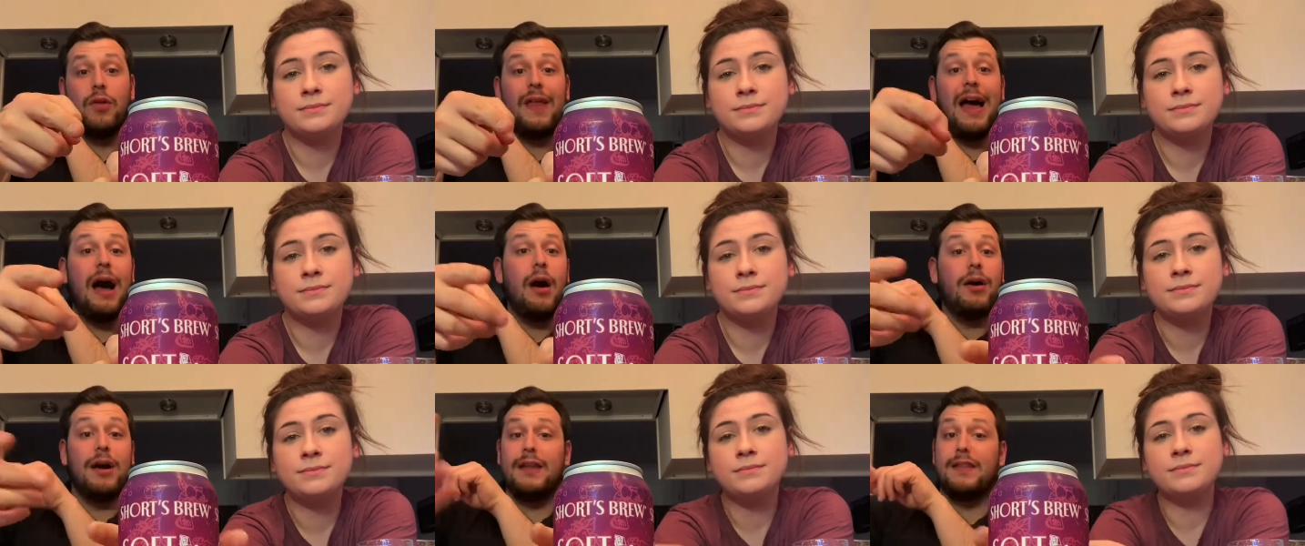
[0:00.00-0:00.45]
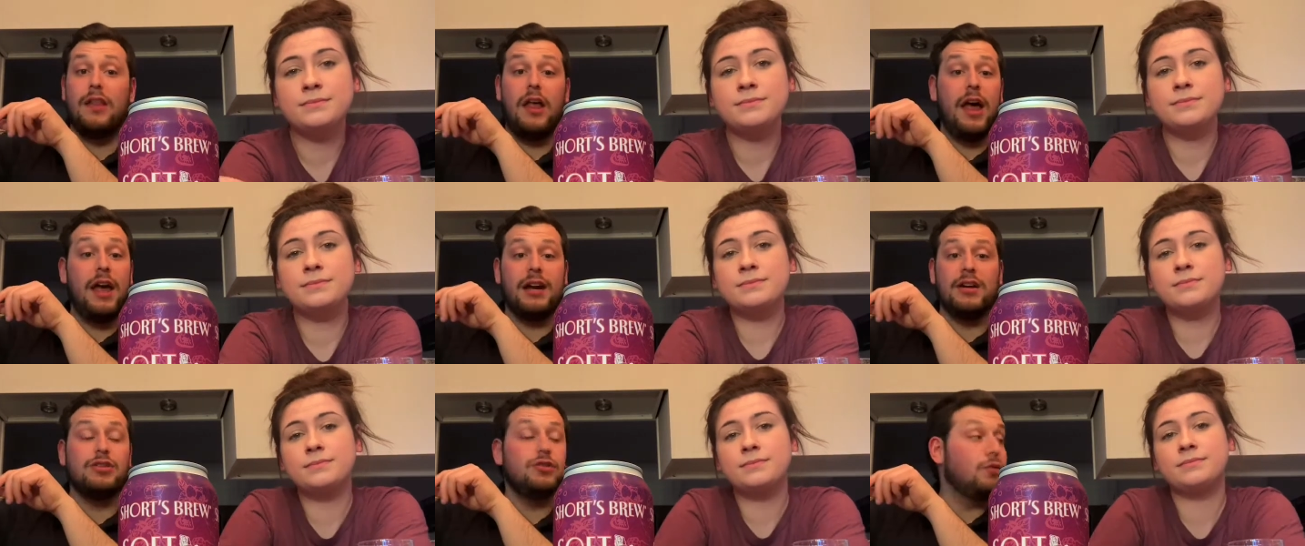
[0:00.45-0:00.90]
Speaker 1: out in
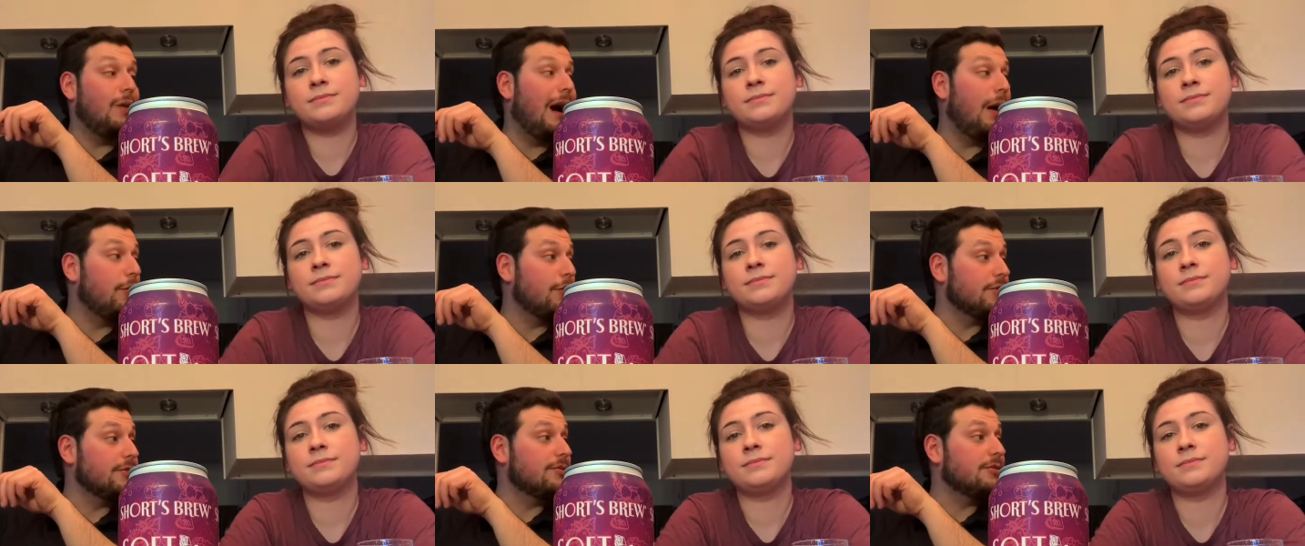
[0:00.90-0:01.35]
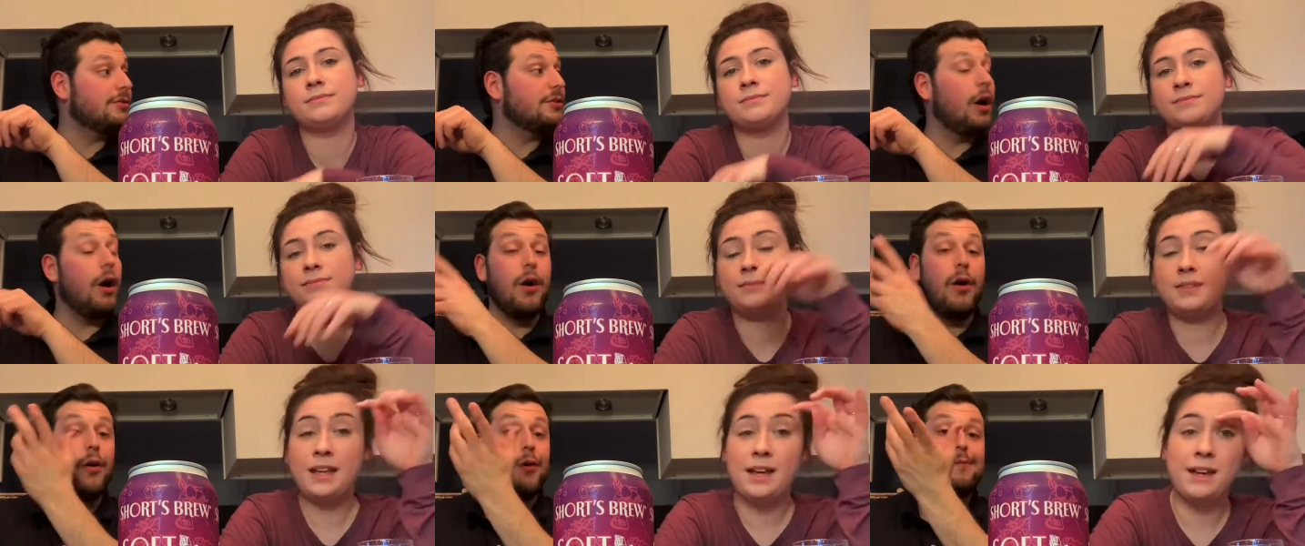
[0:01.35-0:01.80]
like two hours.
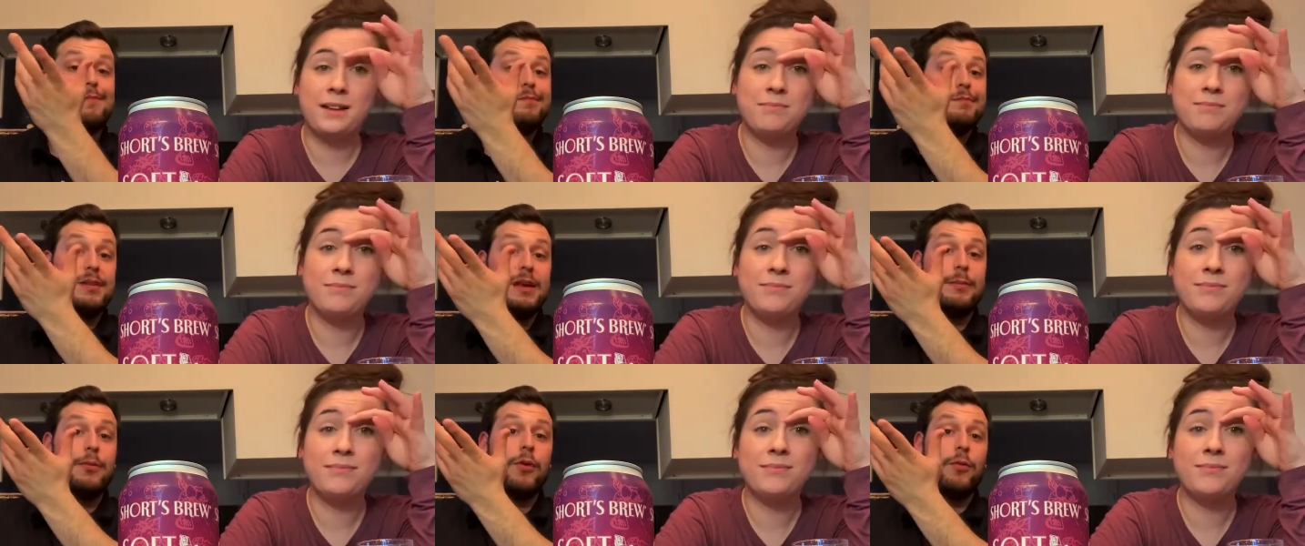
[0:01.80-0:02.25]
So yeah. people